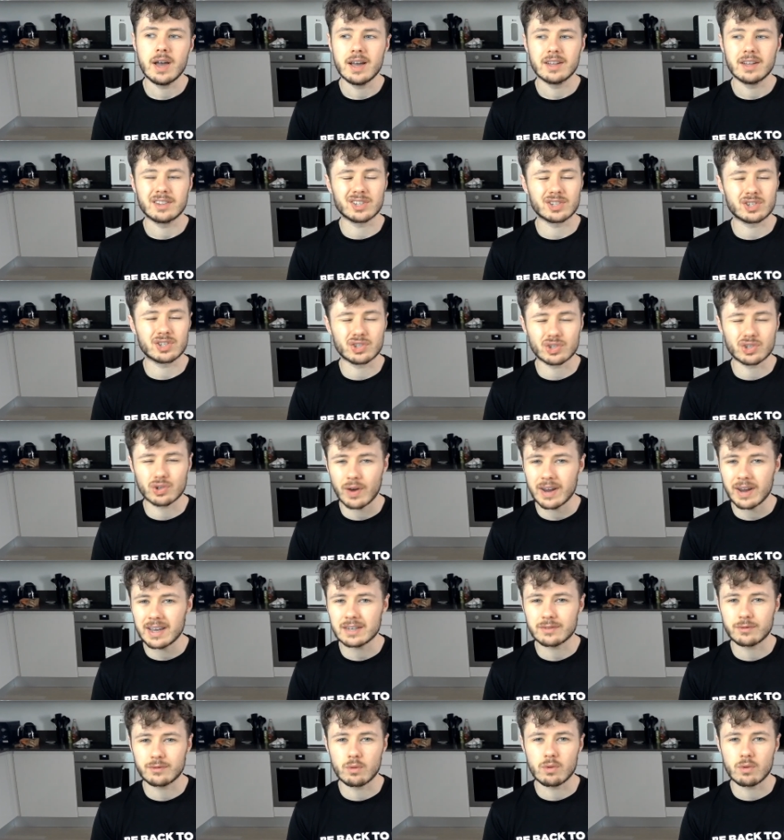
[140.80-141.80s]

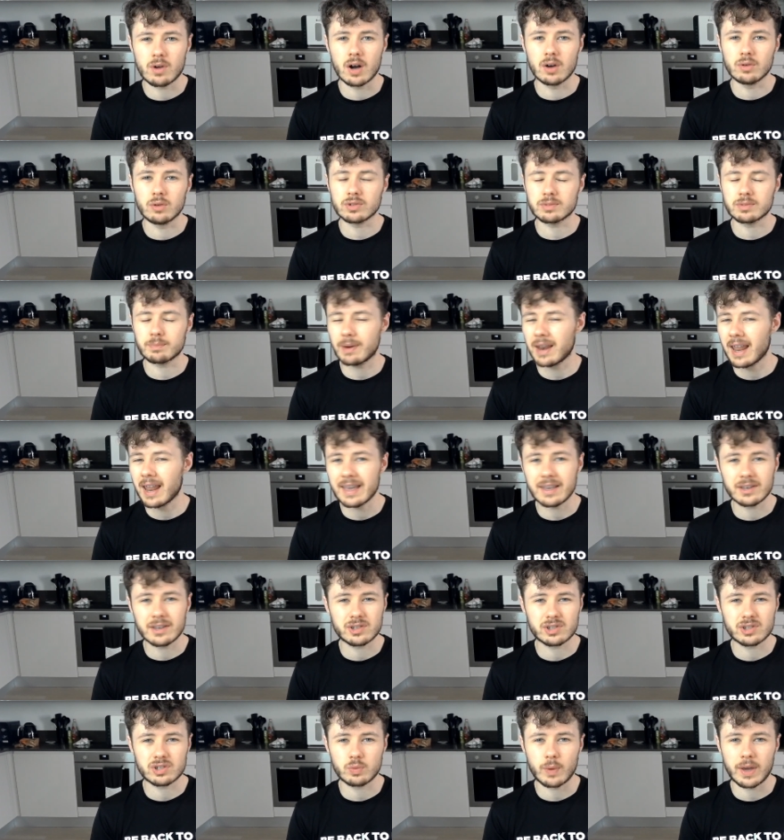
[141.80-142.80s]
Disgraceful goals. Players
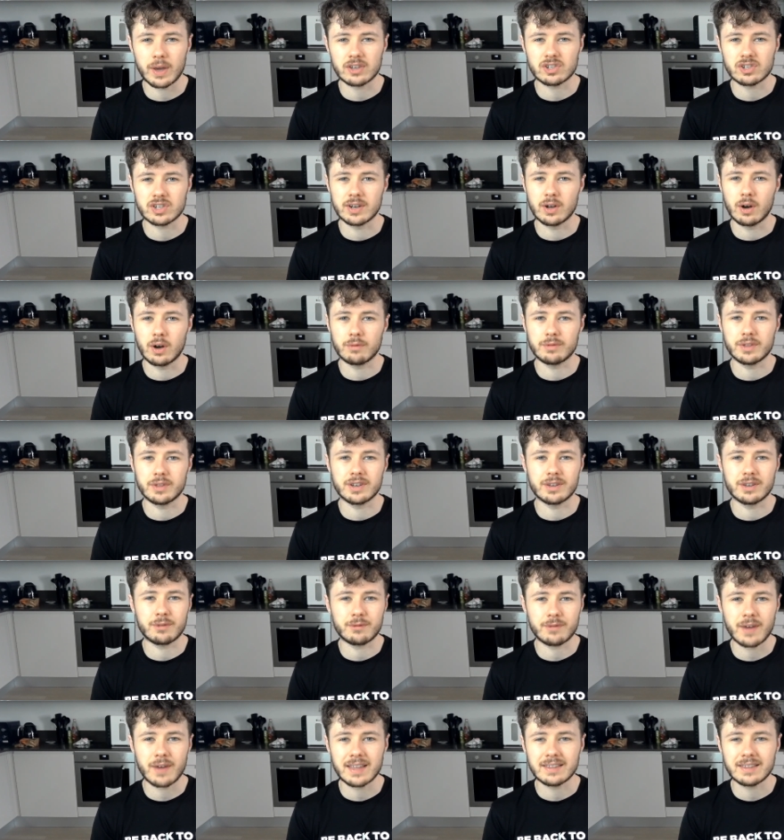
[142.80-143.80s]
switching off. The
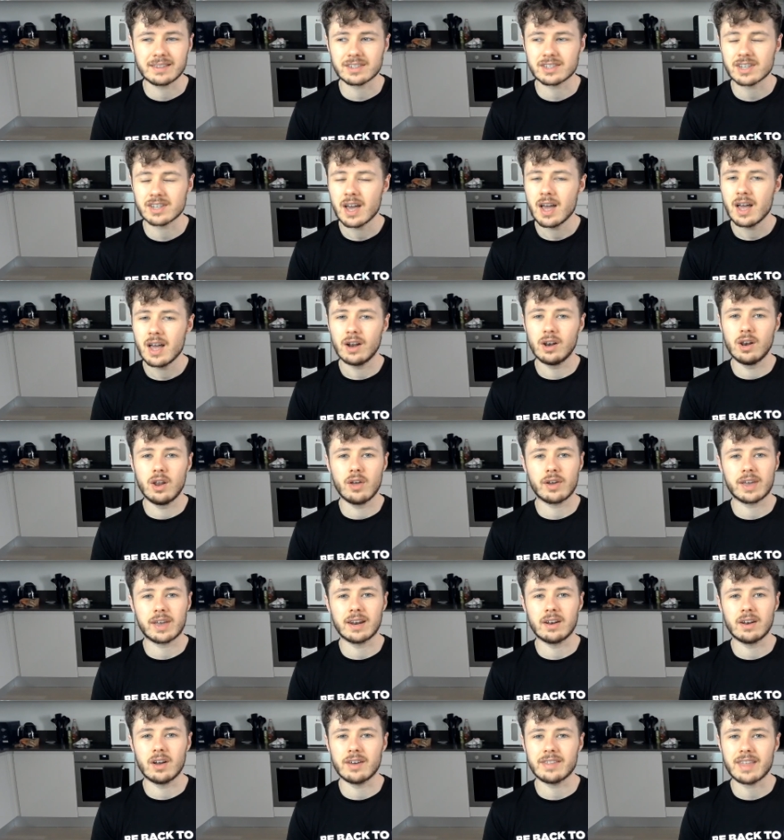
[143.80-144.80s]
defence
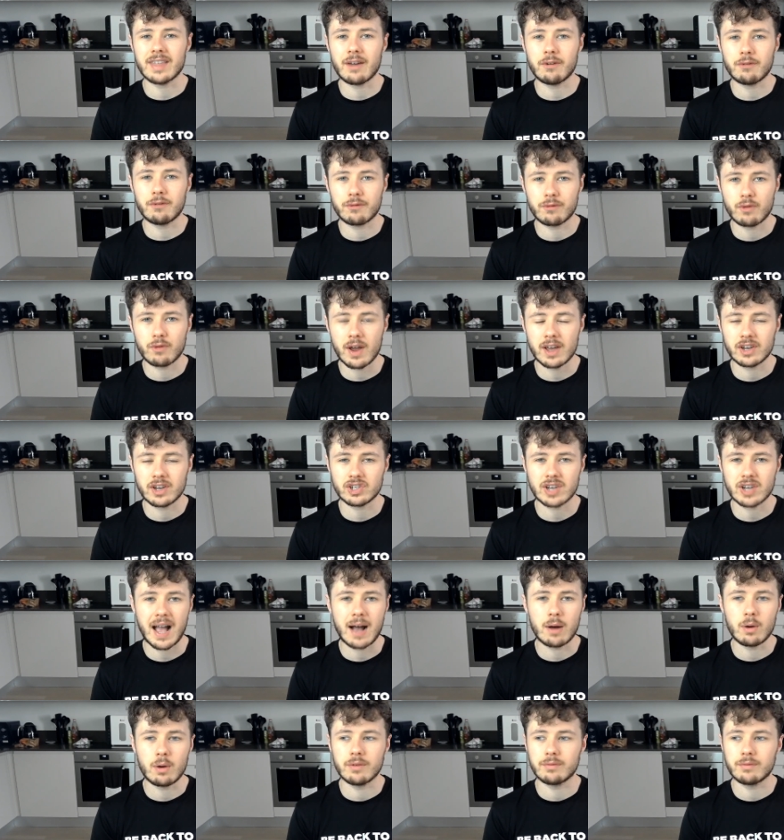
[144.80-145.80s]
looking like they're fresh
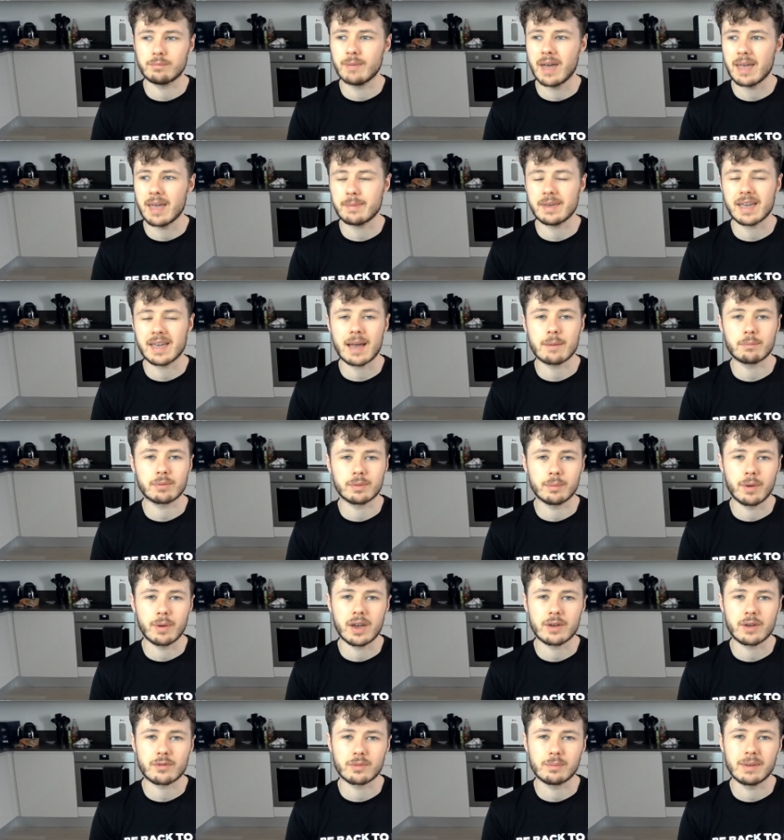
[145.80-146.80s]
out of maybe getting
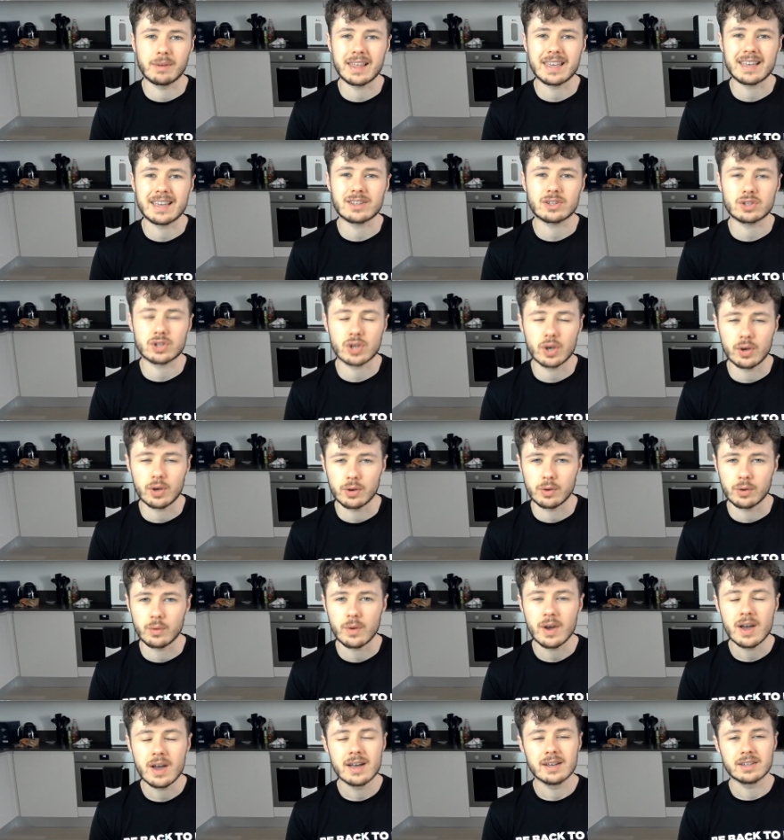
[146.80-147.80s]
promoted from League 2.
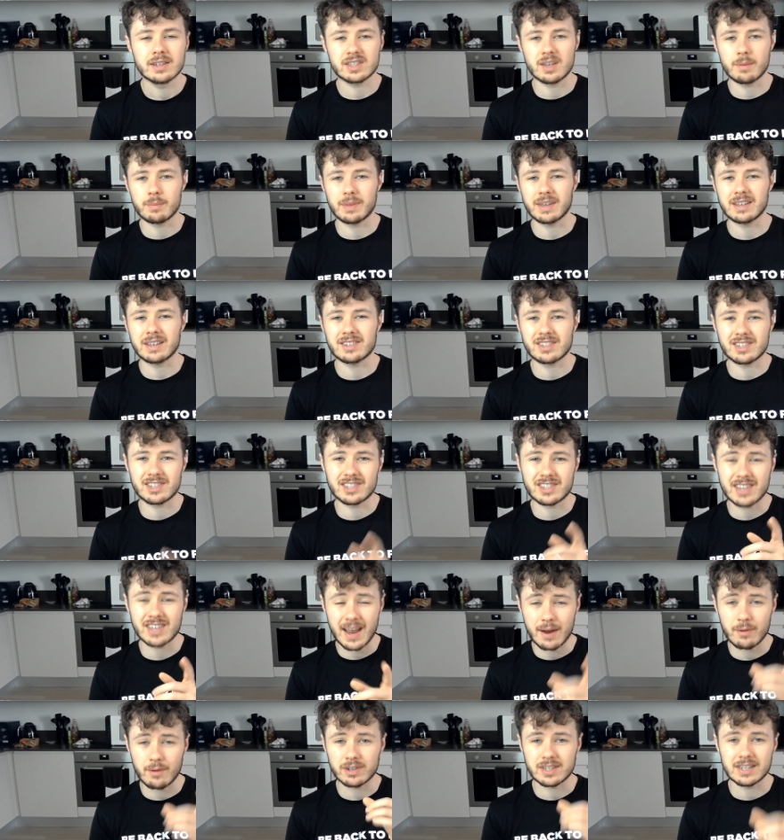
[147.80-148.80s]
Something
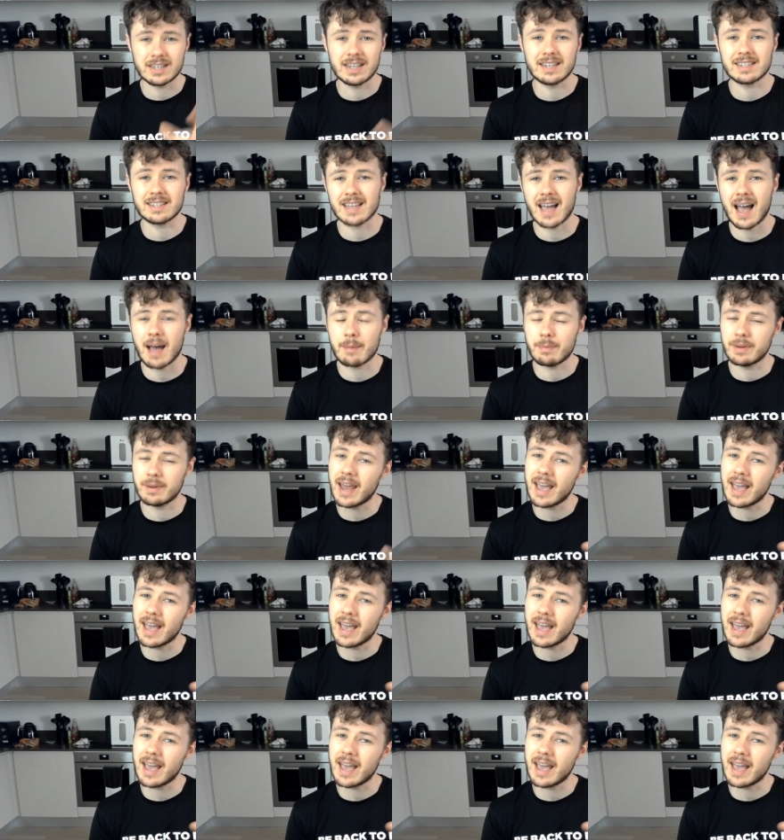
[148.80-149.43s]
seriously needs to happen.